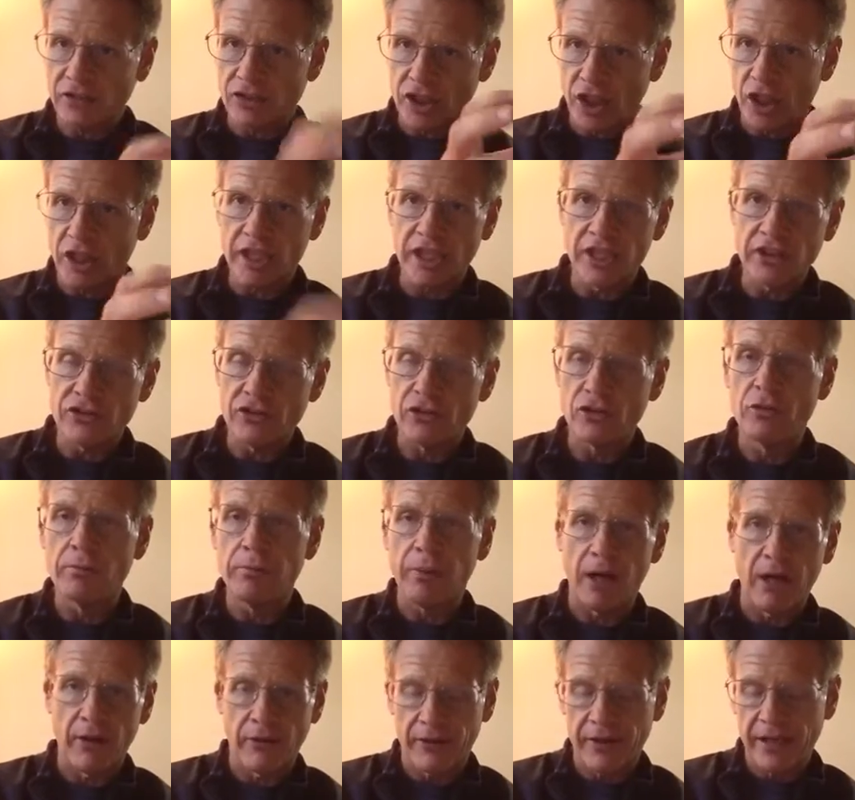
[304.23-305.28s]
of chunky
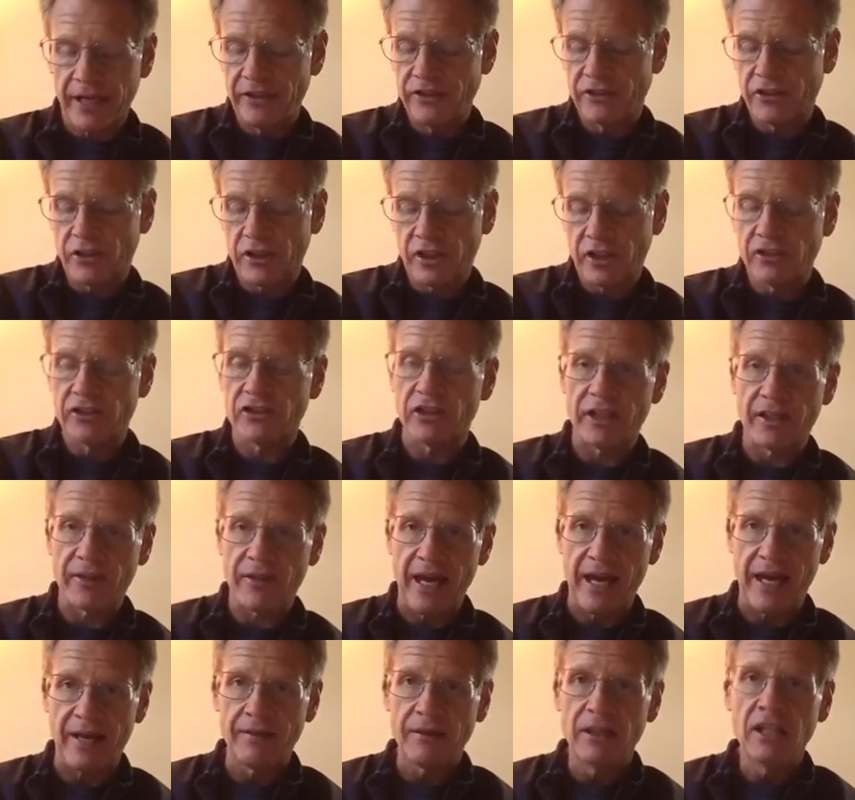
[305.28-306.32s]
soup, all kinds of things like
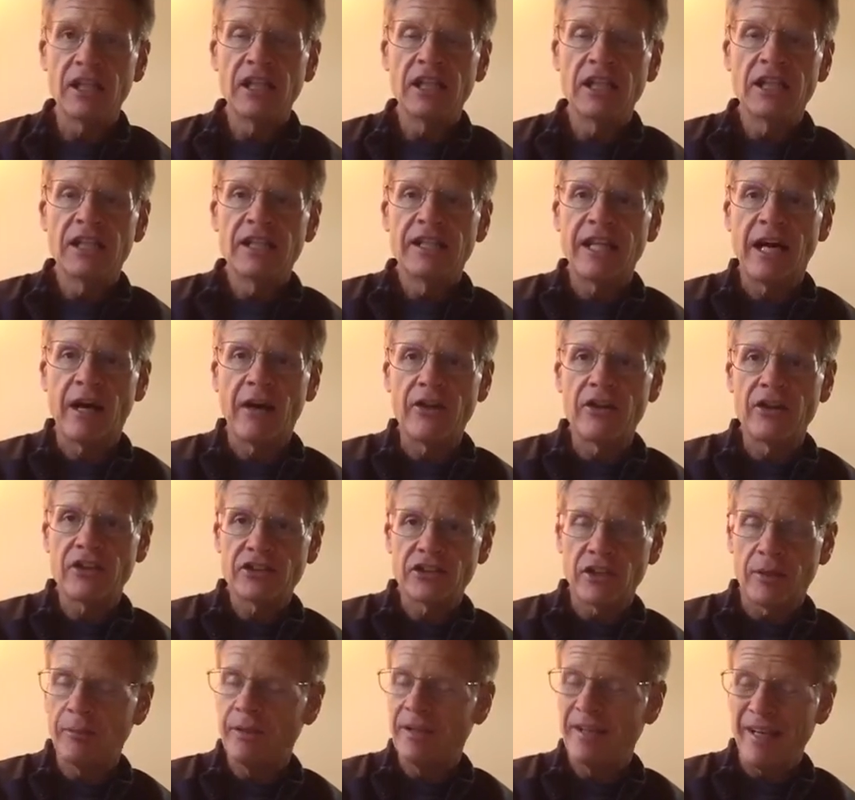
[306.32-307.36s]
that. Now, in the
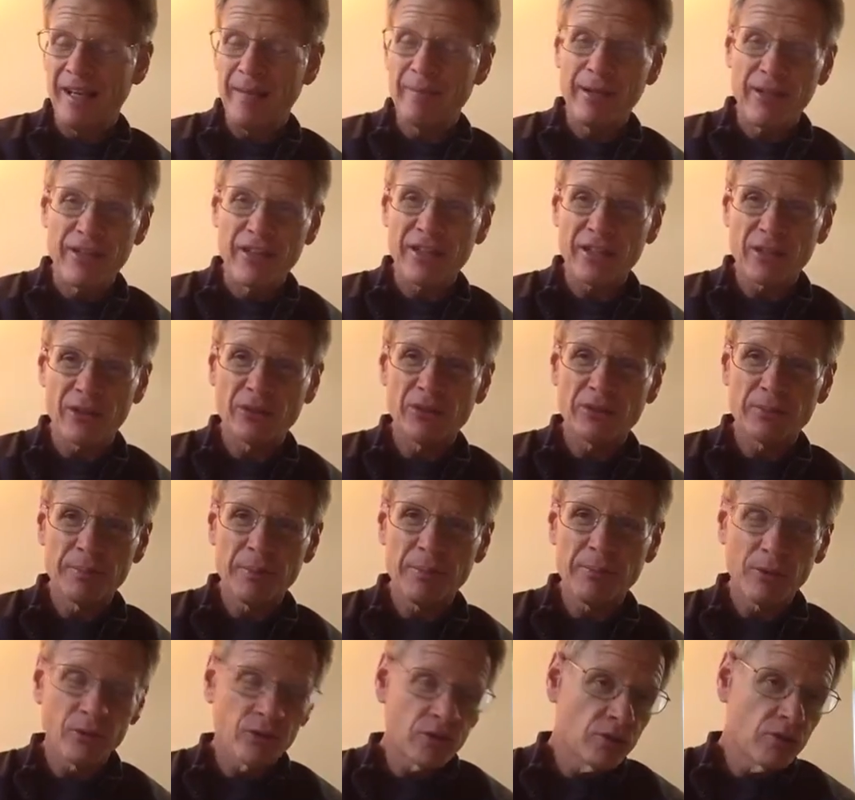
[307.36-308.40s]
summertime, I think those
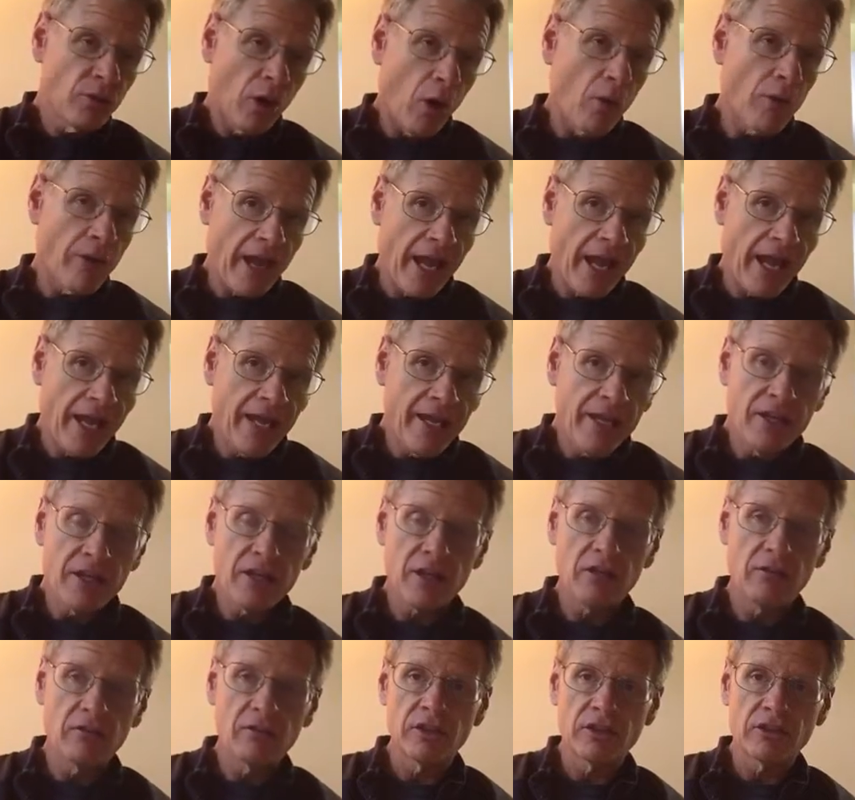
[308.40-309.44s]
people do okay.
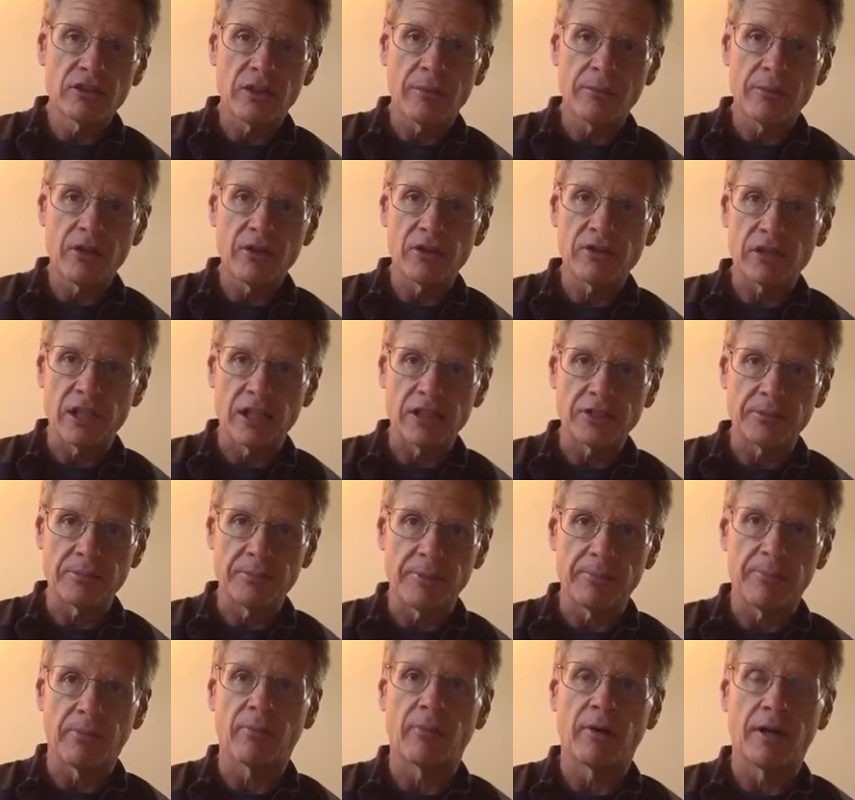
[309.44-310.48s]
In the summer, there's lots of
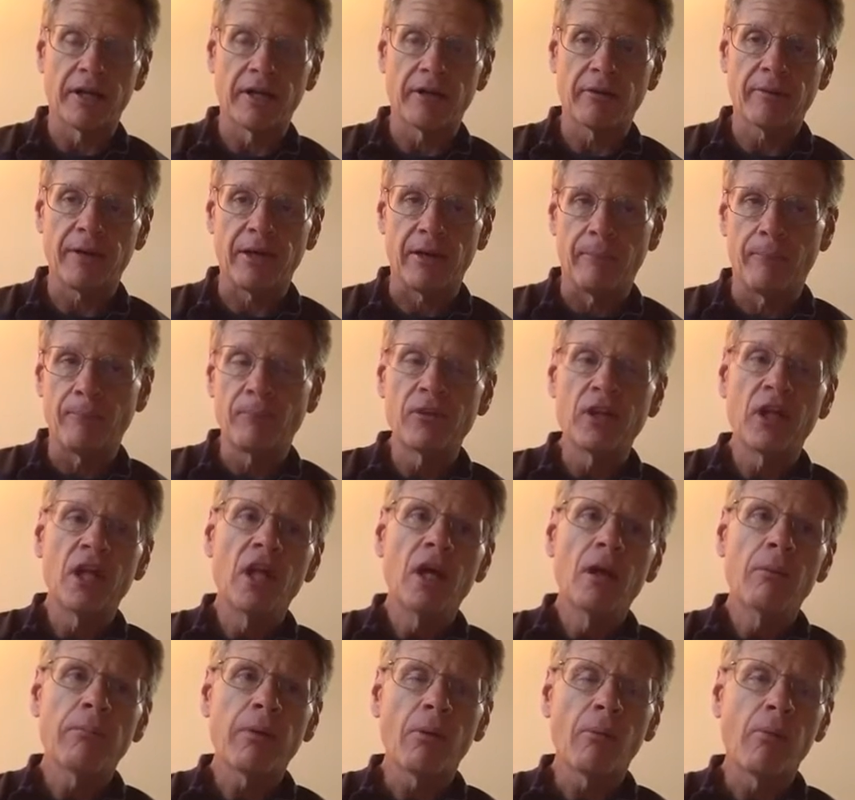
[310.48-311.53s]
people running around.
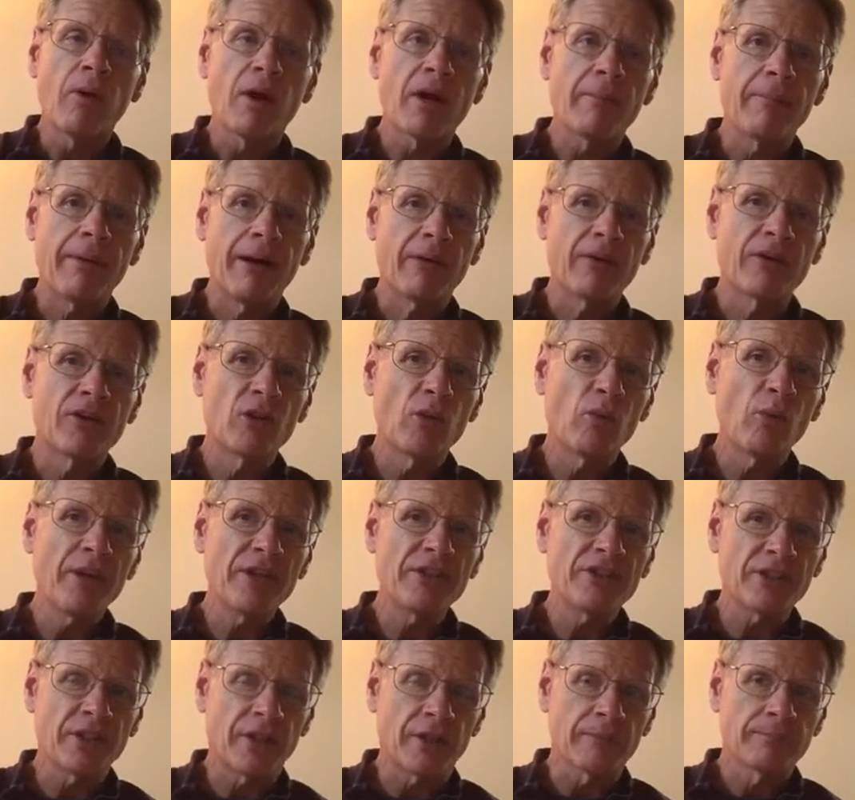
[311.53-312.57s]
But what about in the
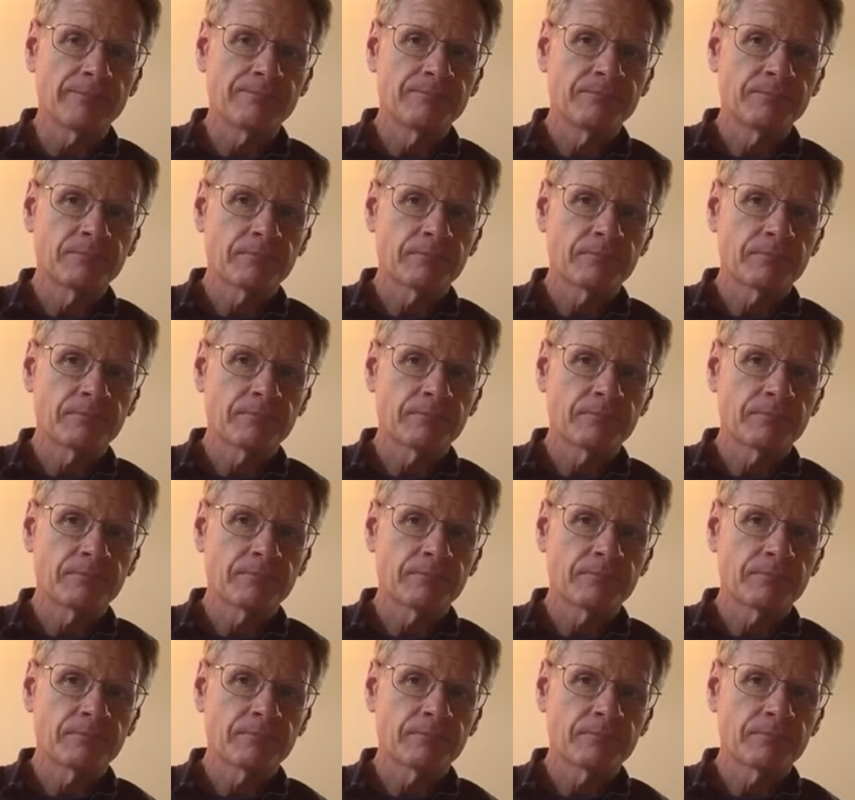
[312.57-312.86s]
winter?